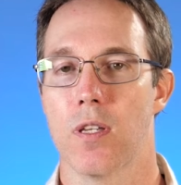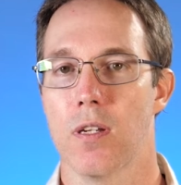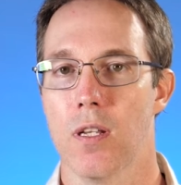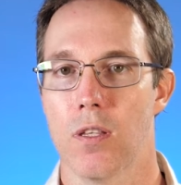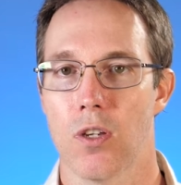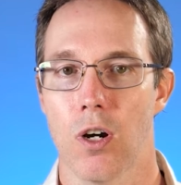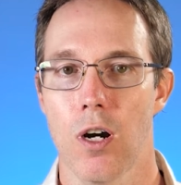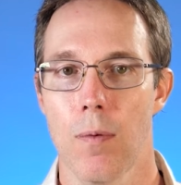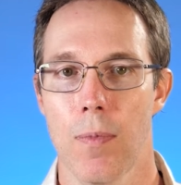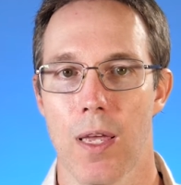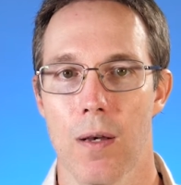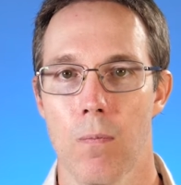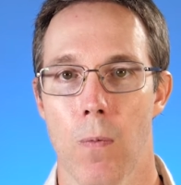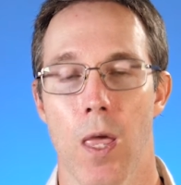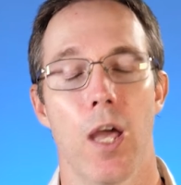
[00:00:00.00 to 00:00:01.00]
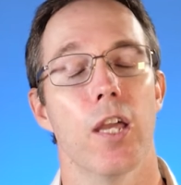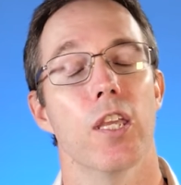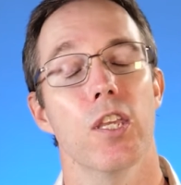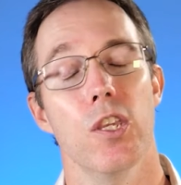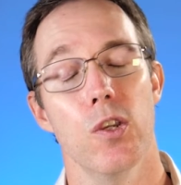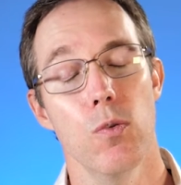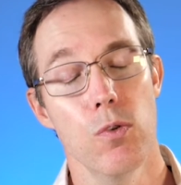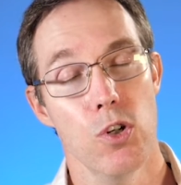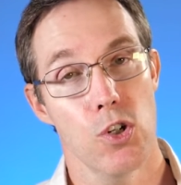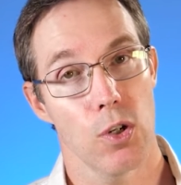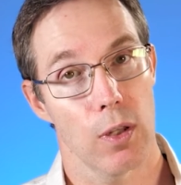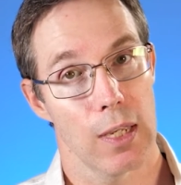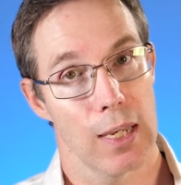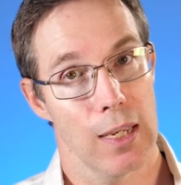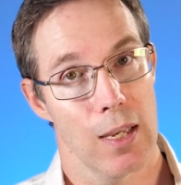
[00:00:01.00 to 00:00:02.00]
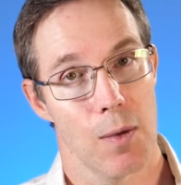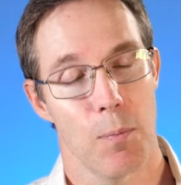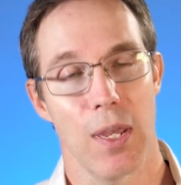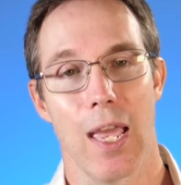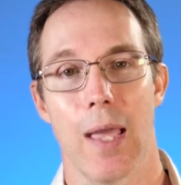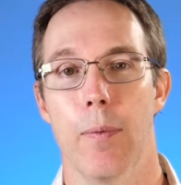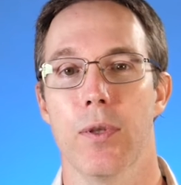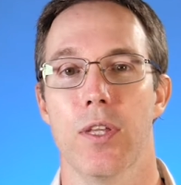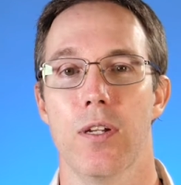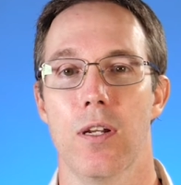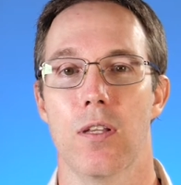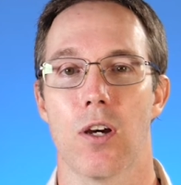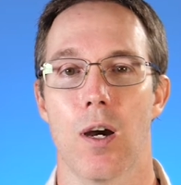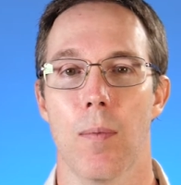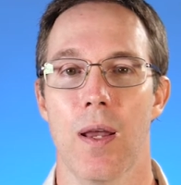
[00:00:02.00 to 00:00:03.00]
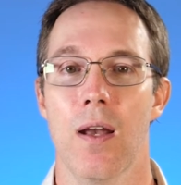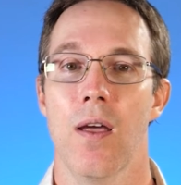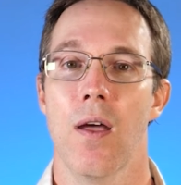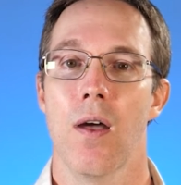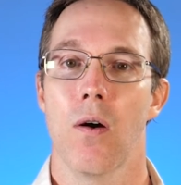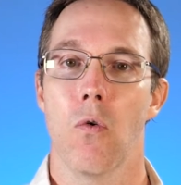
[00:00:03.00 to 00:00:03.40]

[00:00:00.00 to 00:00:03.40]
to determine, usually be able to determine,